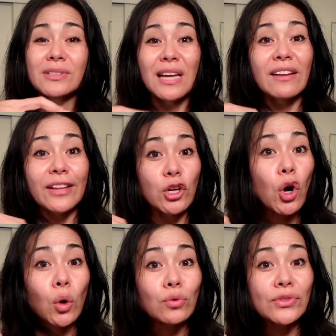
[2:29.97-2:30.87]
It's kind of like
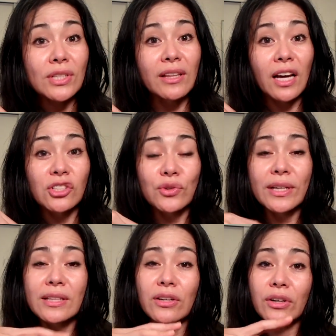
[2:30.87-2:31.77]
your host to the
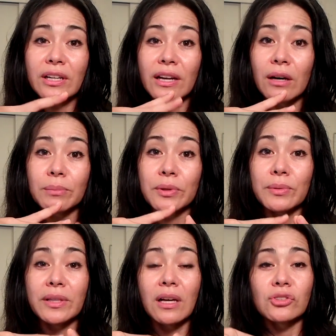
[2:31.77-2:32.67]
country. They're gonna help
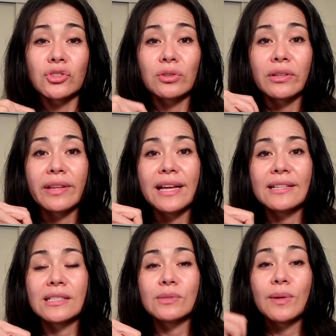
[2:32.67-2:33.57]
you with cultural
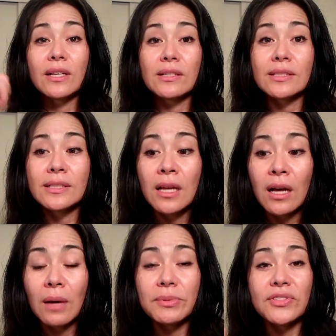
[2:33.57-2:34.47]
things as well as
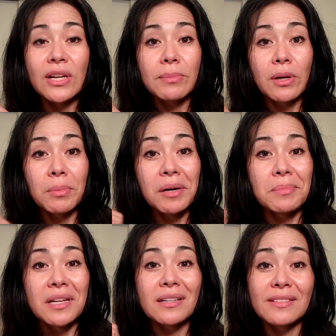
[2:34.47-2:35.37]
help you set up your
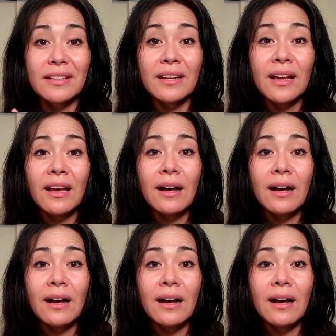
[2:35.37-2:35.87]
apartment and